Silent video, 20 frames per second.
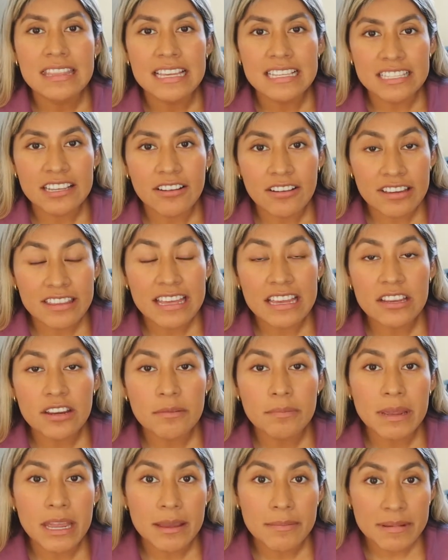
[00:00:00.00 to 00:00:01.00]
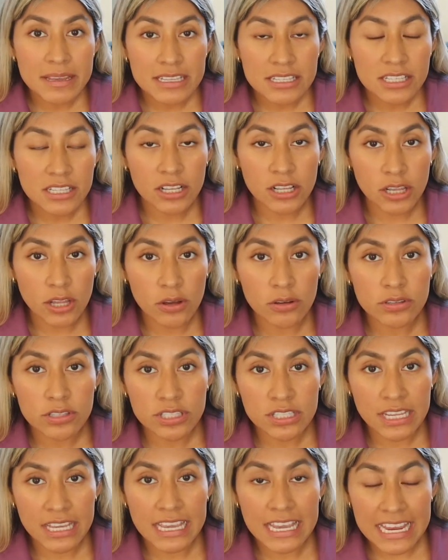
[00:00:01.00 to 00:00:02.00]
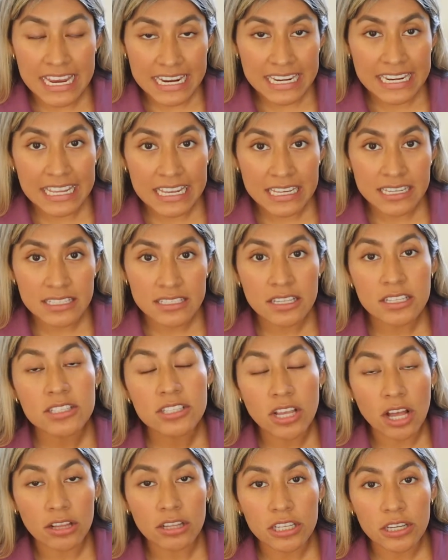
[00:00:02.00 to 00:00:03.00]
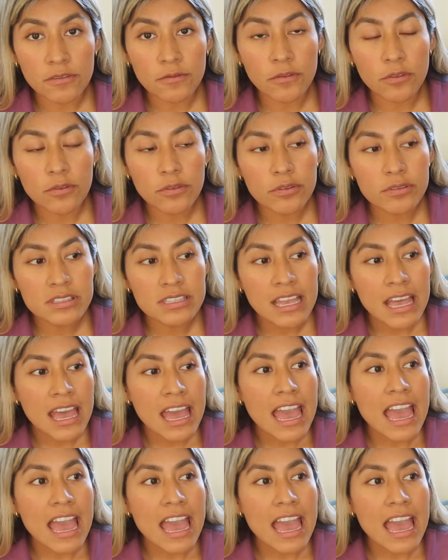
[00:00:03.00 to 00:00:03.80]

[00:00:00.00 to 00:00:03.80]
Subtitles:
they tell you that your baby is close to eating solid foods,